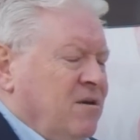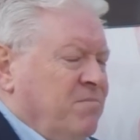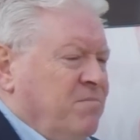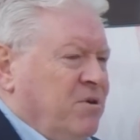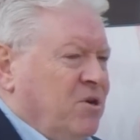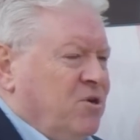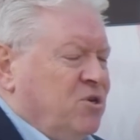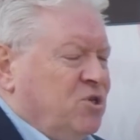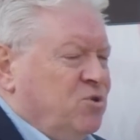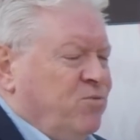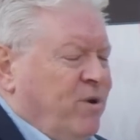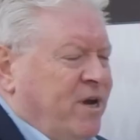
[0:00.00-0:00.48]

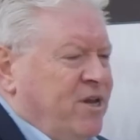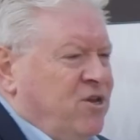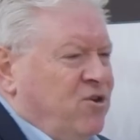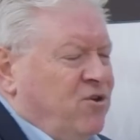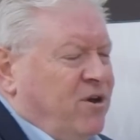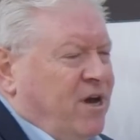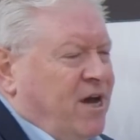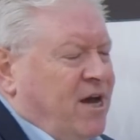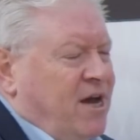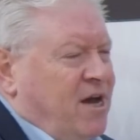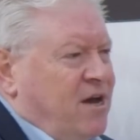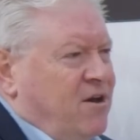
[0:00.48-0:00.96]
Because when
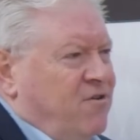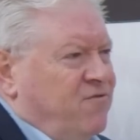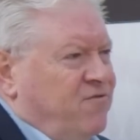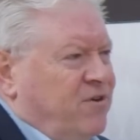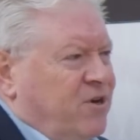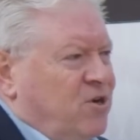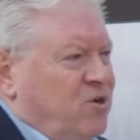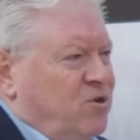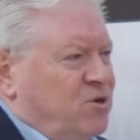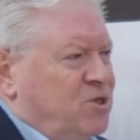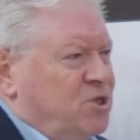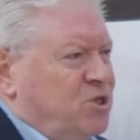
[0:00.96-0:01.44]
you have
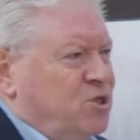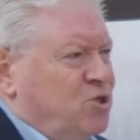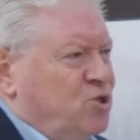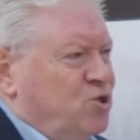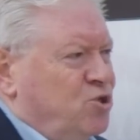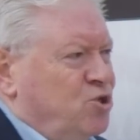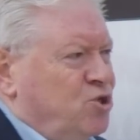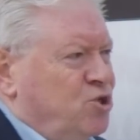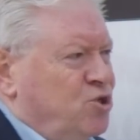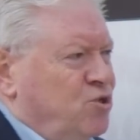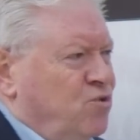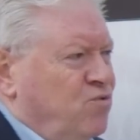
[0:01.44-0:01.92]
a
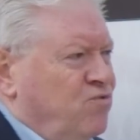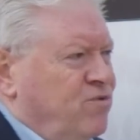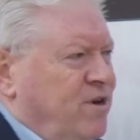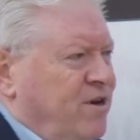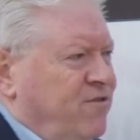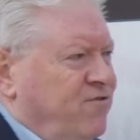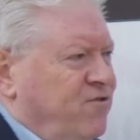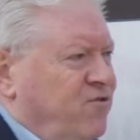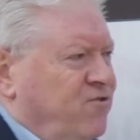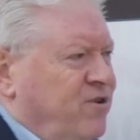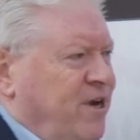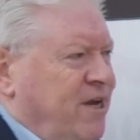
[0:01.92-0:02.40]
constitutional
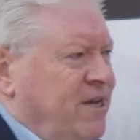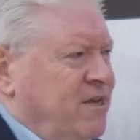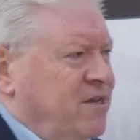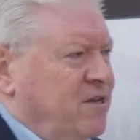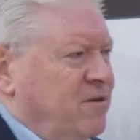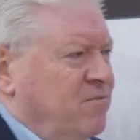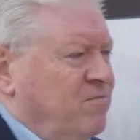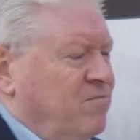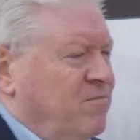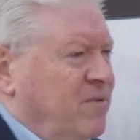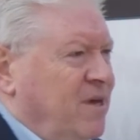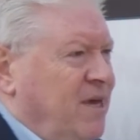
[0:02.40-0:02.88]

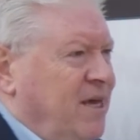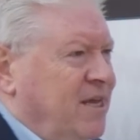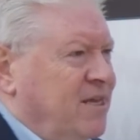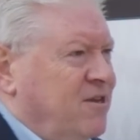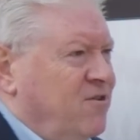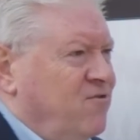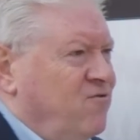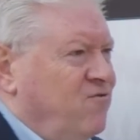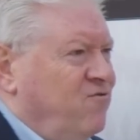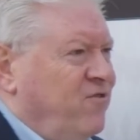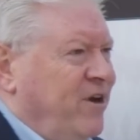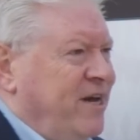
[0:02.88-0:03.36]
referendum,
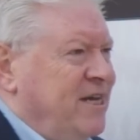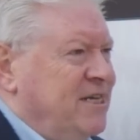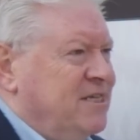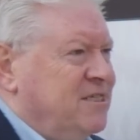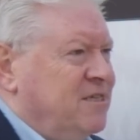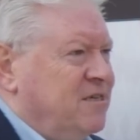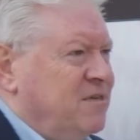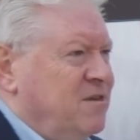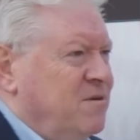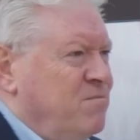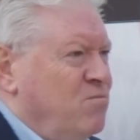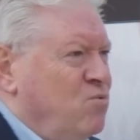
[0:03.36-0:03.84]
it
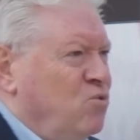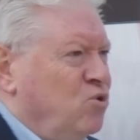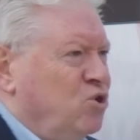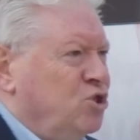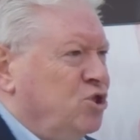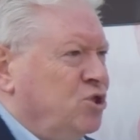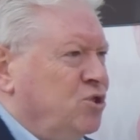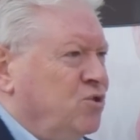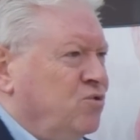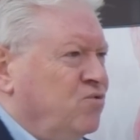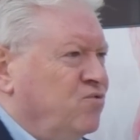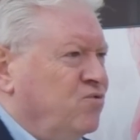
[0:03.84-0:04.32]
invites an
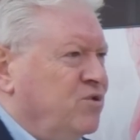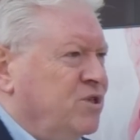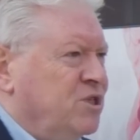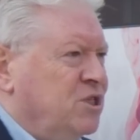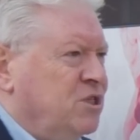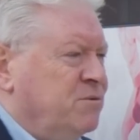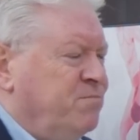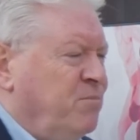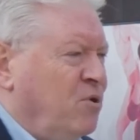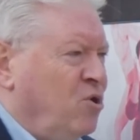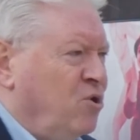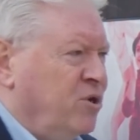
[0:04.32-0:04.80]
emotional
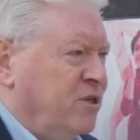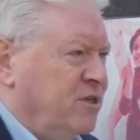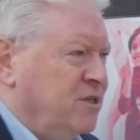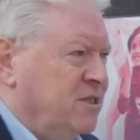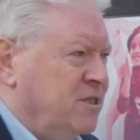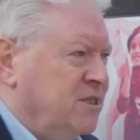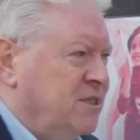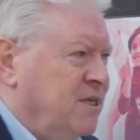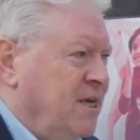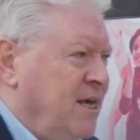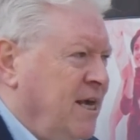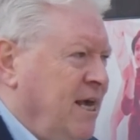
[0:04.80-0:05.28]

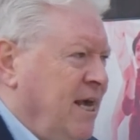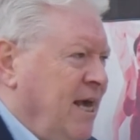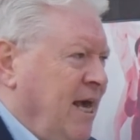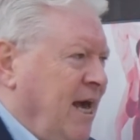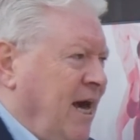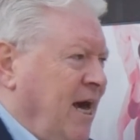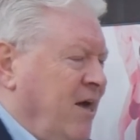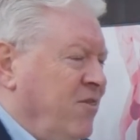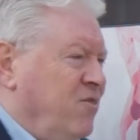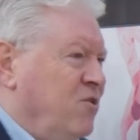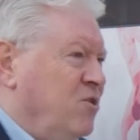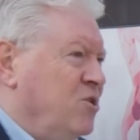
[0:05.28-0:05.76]
response,
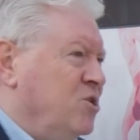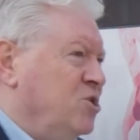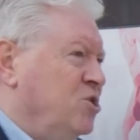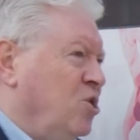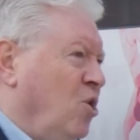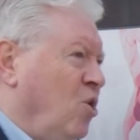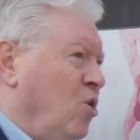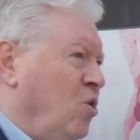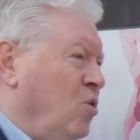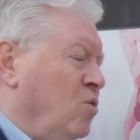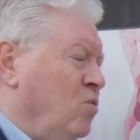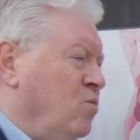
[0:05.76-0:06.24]
and there is
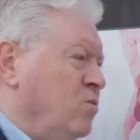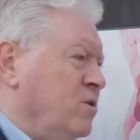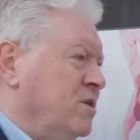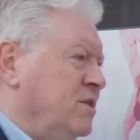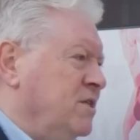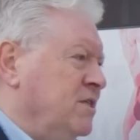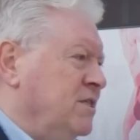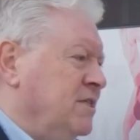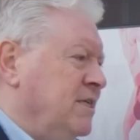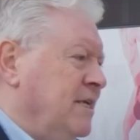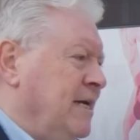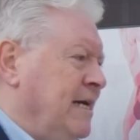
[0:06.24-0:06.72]

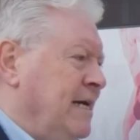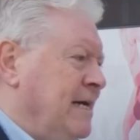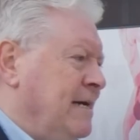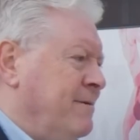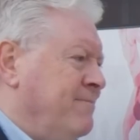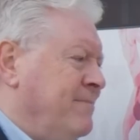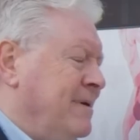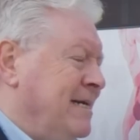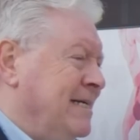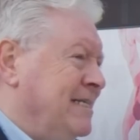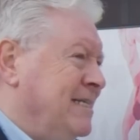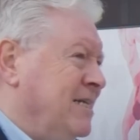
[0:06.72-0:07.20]
always
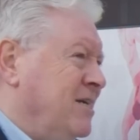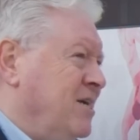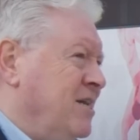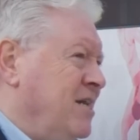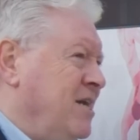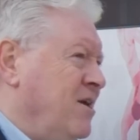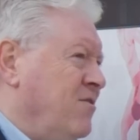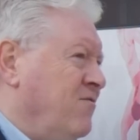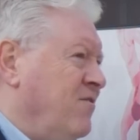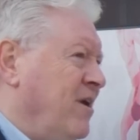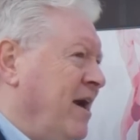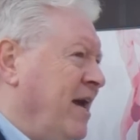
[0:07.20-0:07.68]
a
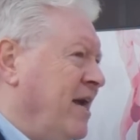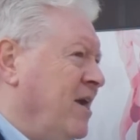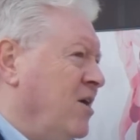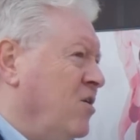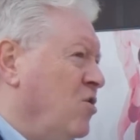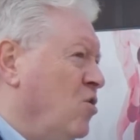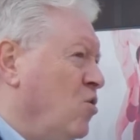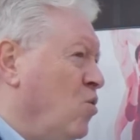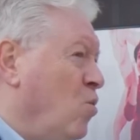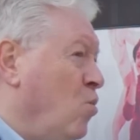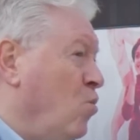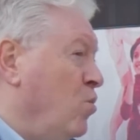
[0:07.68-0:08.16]
degree of
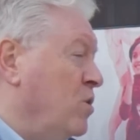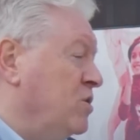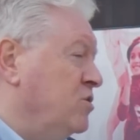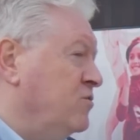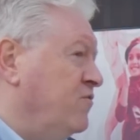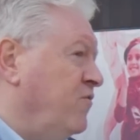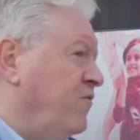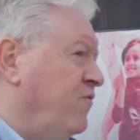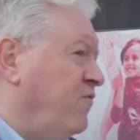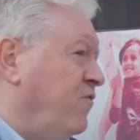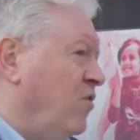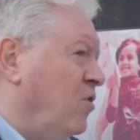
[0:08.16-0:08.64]
anger
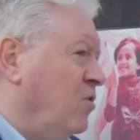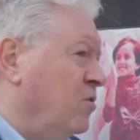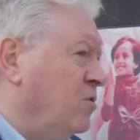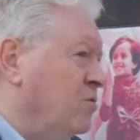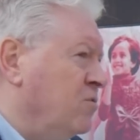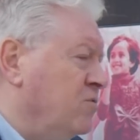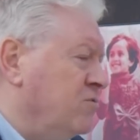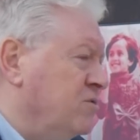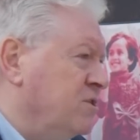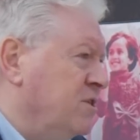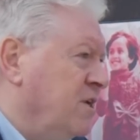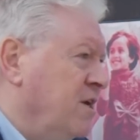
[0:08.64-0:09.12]
which
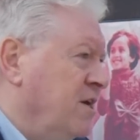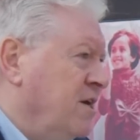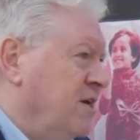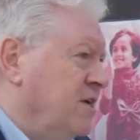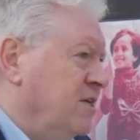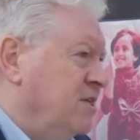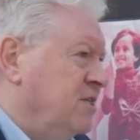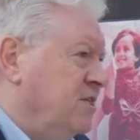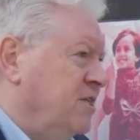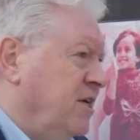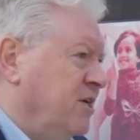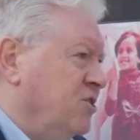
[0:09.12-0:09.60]
follows
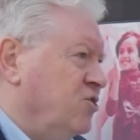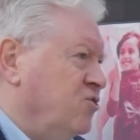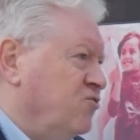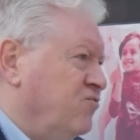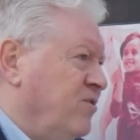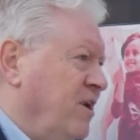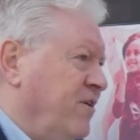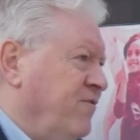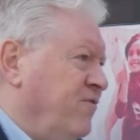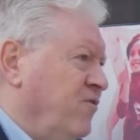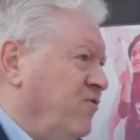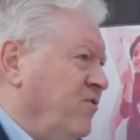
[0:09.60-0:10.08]
such
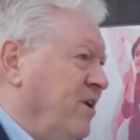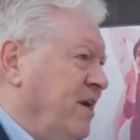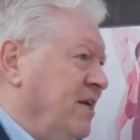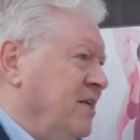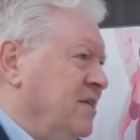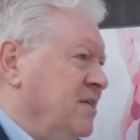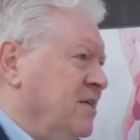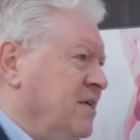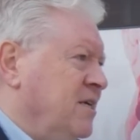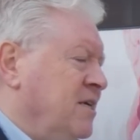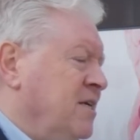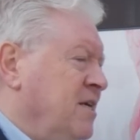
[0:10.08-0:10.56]

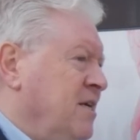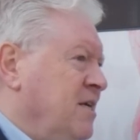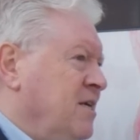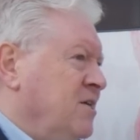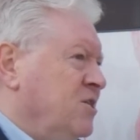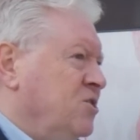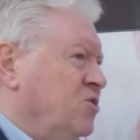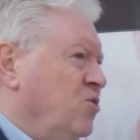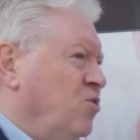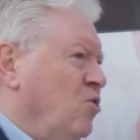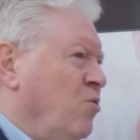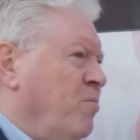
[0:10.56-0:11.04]
referenda.
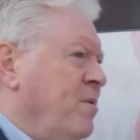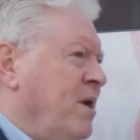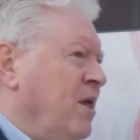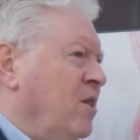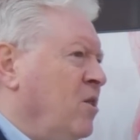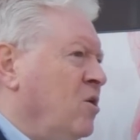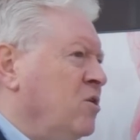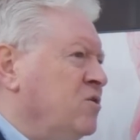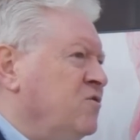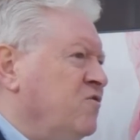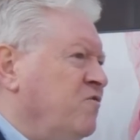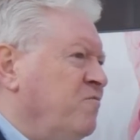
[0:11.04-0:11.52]
So there'll be a
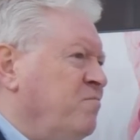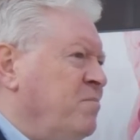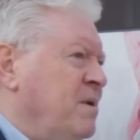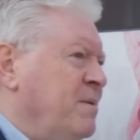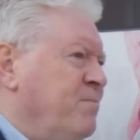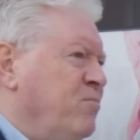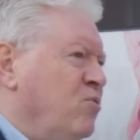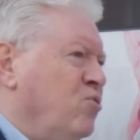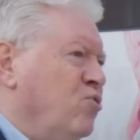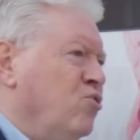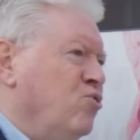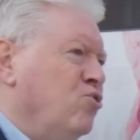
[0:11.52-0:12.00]
lot of
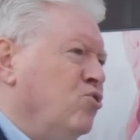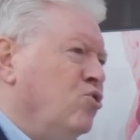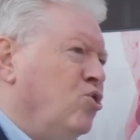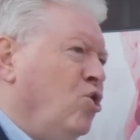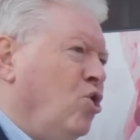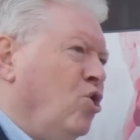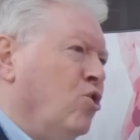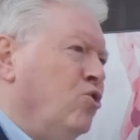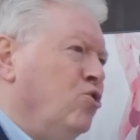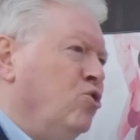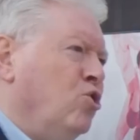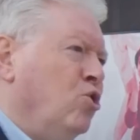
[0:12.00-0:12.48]
people who are
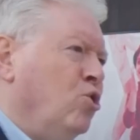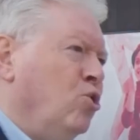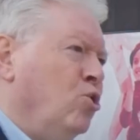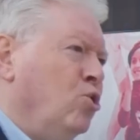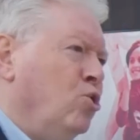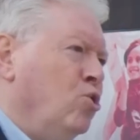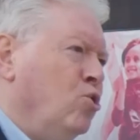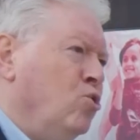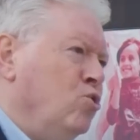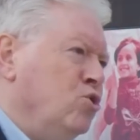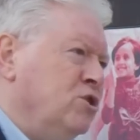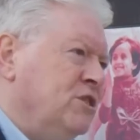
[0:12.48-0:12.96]
on the
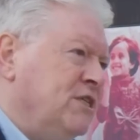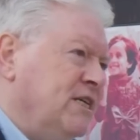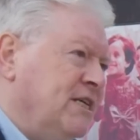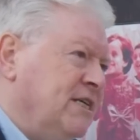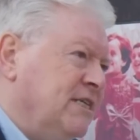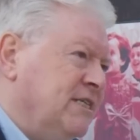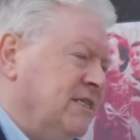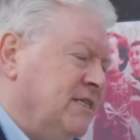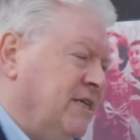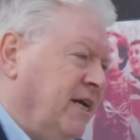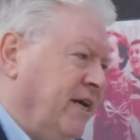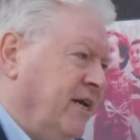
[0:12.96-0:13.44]

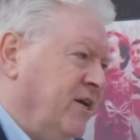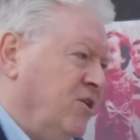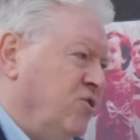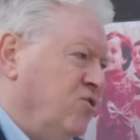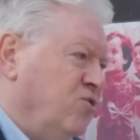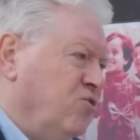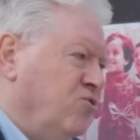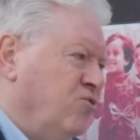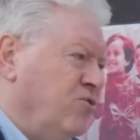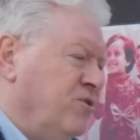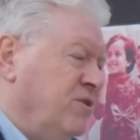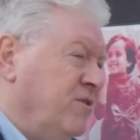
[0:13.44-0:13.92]
losing side
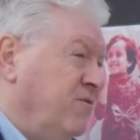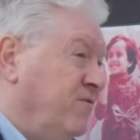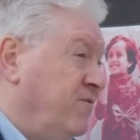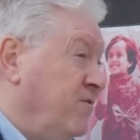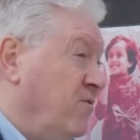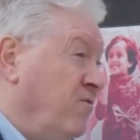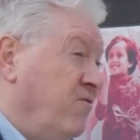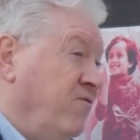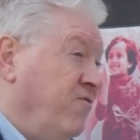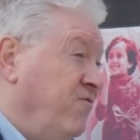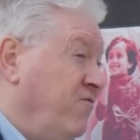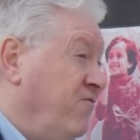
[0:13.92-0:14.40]
who are going to
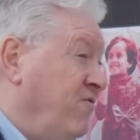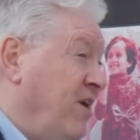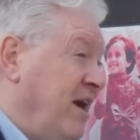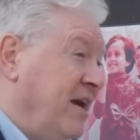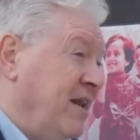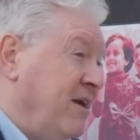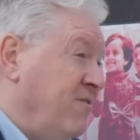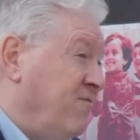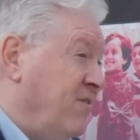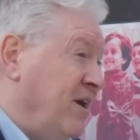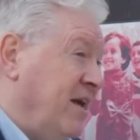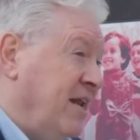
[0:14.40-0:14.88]
feel
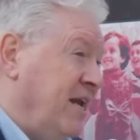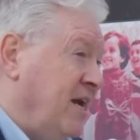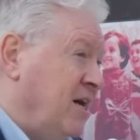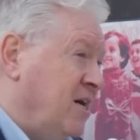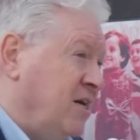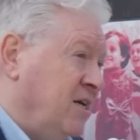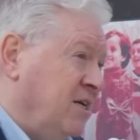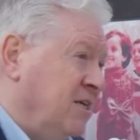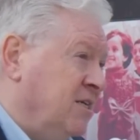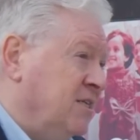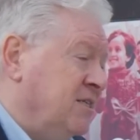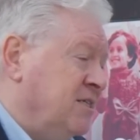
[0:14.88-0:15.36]
very, very
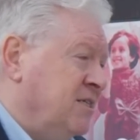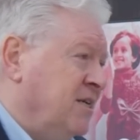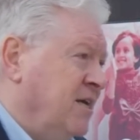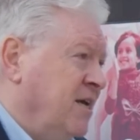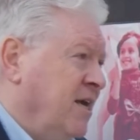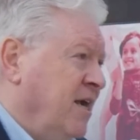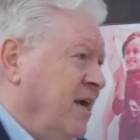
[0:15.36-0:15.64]
hurt,